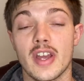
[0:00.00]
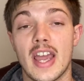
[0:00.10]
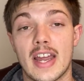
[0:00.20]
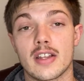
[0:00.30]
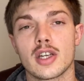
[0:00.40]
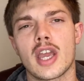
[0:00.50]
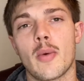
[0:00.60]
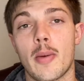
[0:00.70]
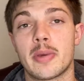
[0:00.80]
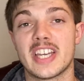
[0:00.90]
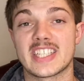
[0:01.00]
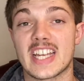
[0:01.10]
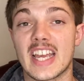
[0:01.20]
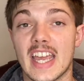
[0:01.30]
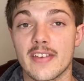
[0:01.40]
and look at what
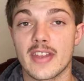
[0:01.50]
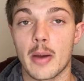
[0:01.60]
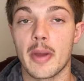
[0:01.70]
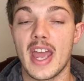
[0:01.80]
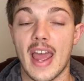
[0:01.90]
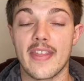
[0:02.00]
PSA gave them, and